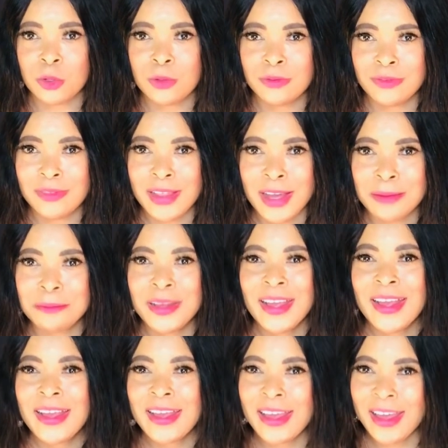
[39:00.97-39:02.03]
of them
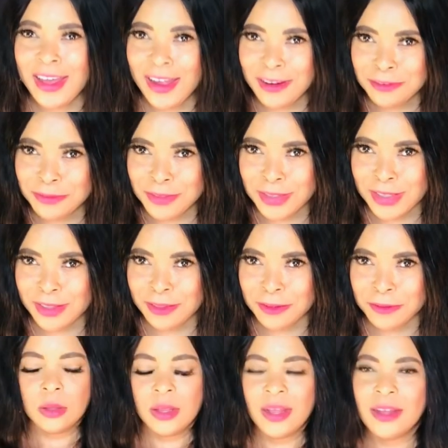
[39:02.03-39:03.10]
carefully
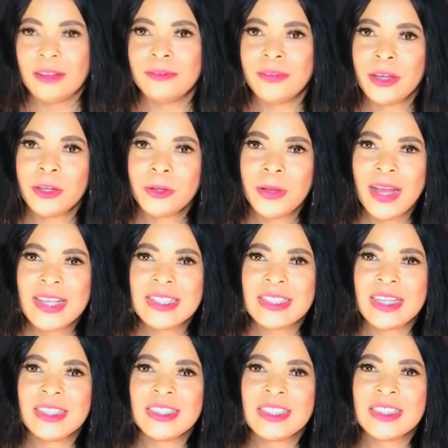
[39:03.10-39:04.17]
though. Virgo
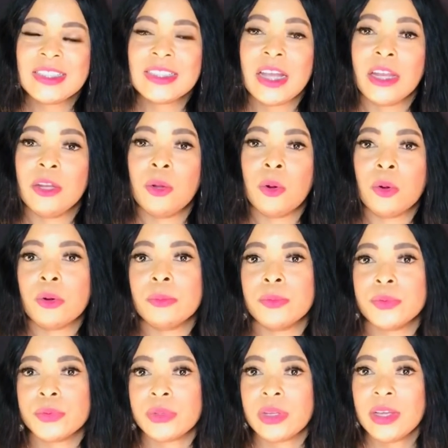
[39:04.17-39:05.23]
ascendant, sun or
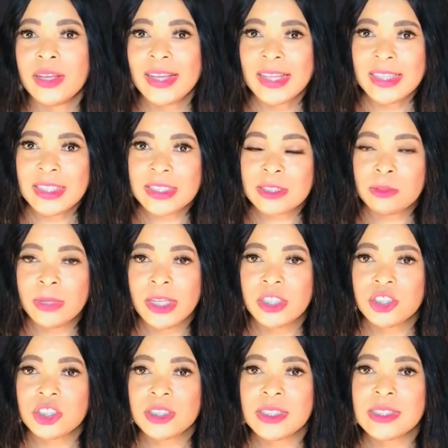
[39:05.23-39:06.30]
moon. This
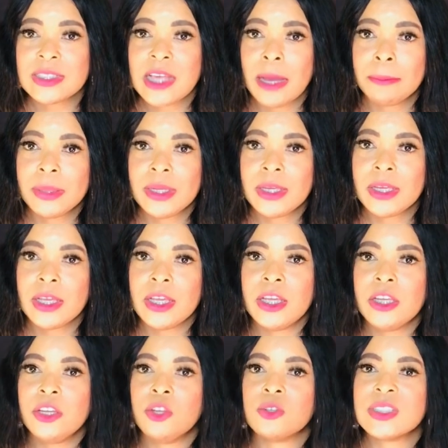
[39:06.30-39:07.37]
lunation is happening
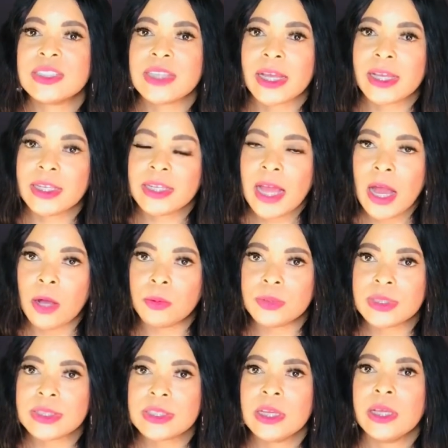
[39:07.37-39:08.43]
in your second
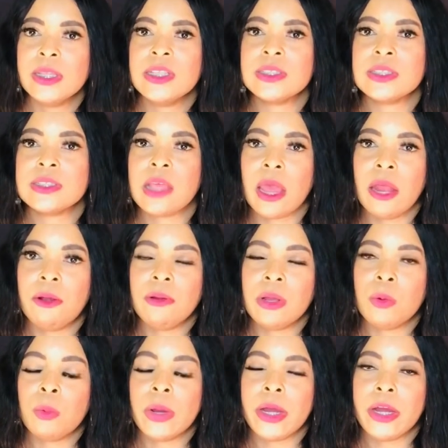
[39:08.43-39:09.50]
house. This is the
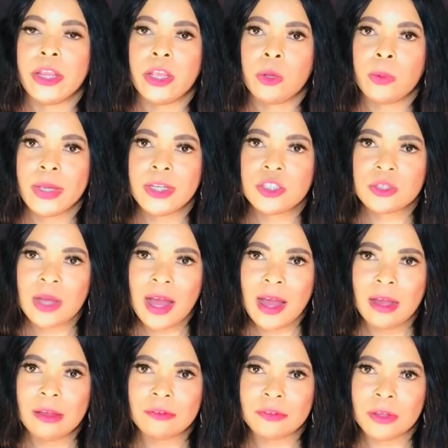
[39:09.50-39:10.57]
area where you're going to
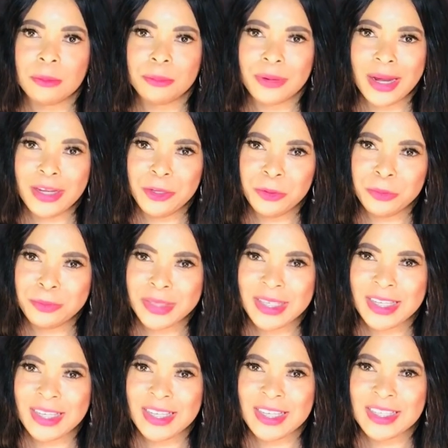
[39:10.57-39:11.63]
have brand new
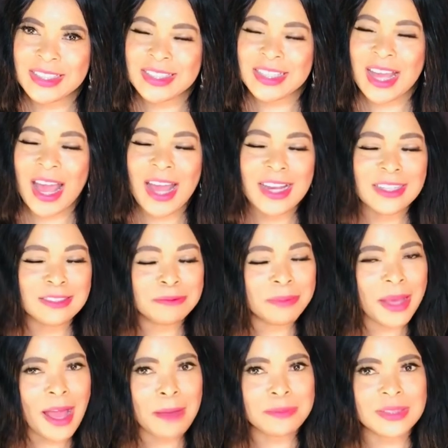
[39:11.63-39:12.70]
beginnings and
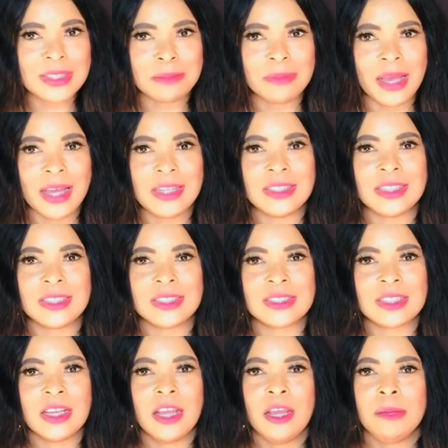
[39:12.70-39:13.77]
perhaps some
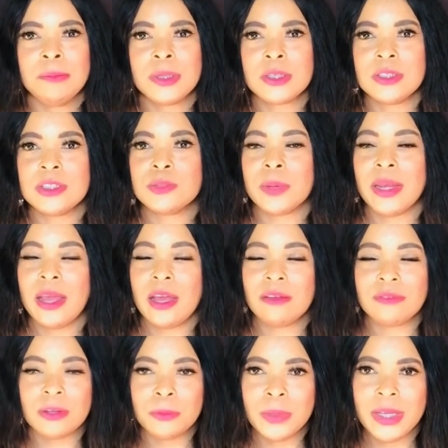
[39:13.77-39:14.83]
endings, because
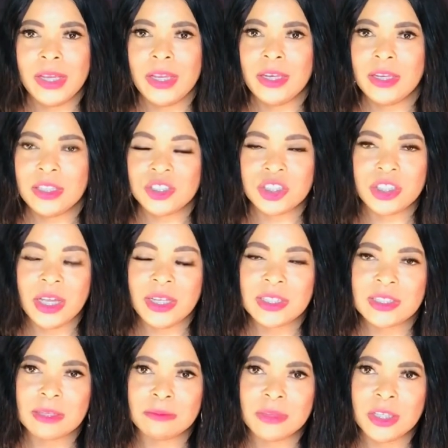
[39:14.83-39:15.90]
whenever we initiate
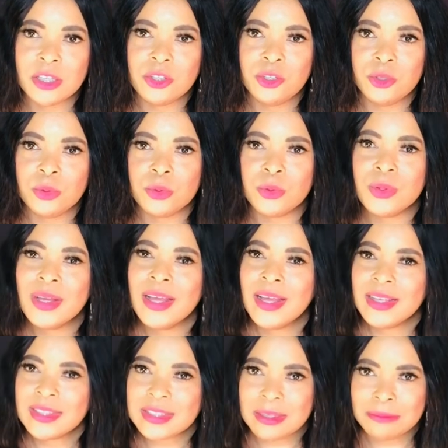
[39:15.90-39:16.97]
something new,
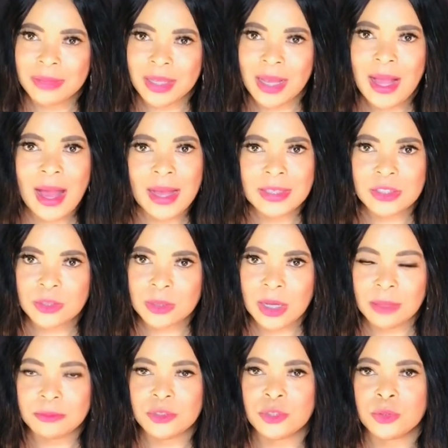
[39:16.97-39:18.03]
something has to
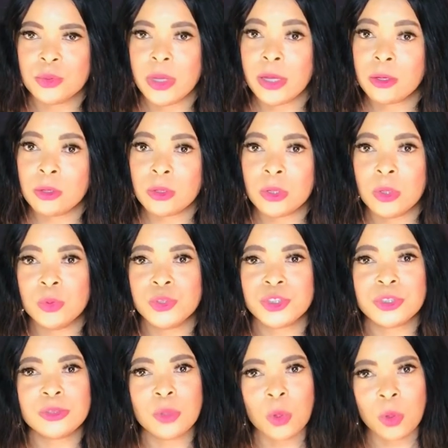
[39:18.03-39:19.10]
come to a
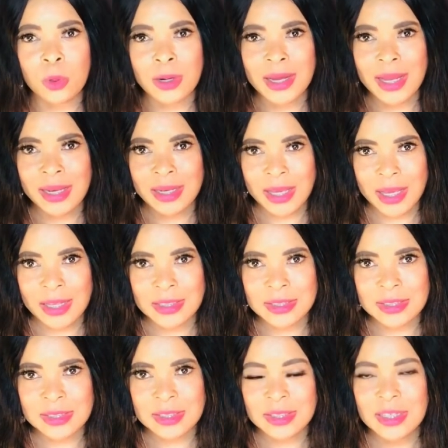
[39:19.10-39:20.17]
conclusion or an
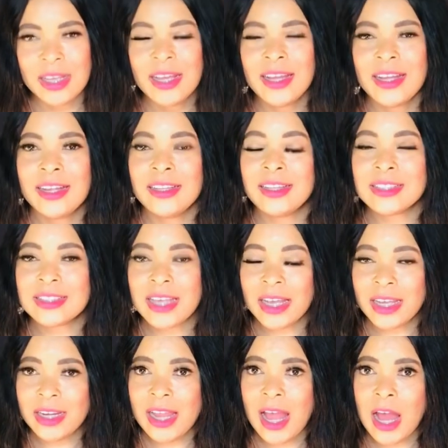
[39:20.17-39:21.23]
end. The
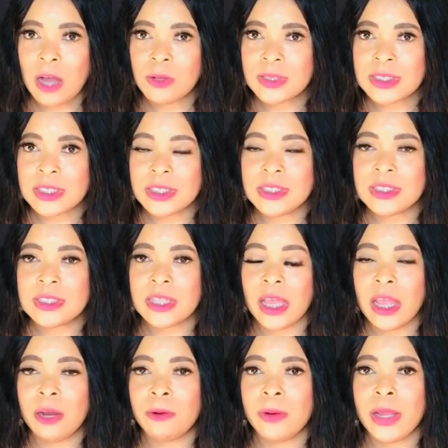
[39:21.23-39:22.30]
second house is
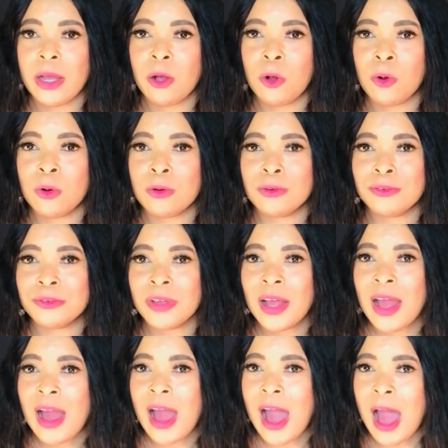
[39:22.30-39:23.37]
the area of
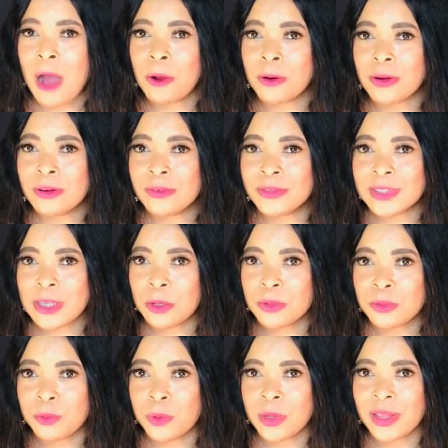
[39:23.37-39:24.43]
our
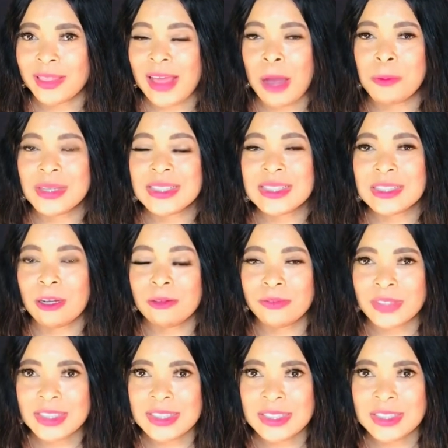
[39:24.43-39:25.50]
self-worth, our
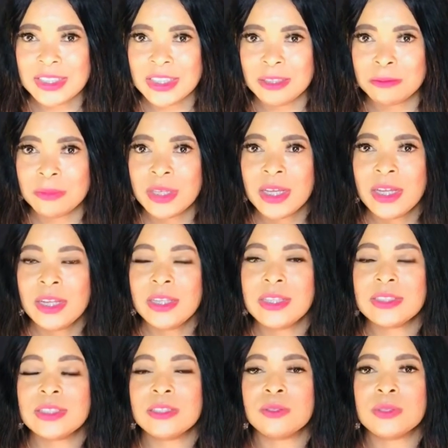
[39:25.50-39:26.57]
self-esteem.
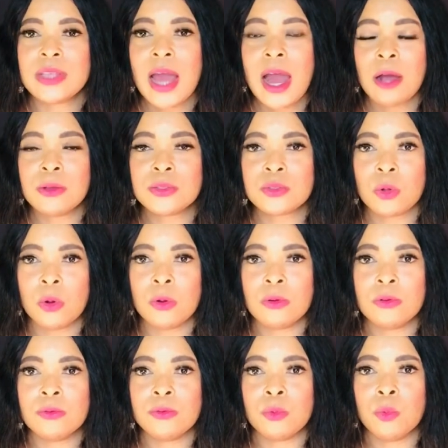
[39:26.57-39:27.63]
This is the house
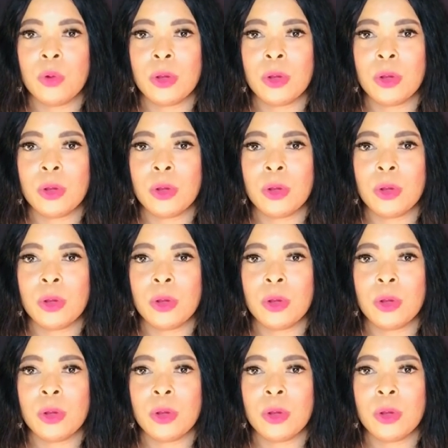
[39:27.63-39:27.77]
of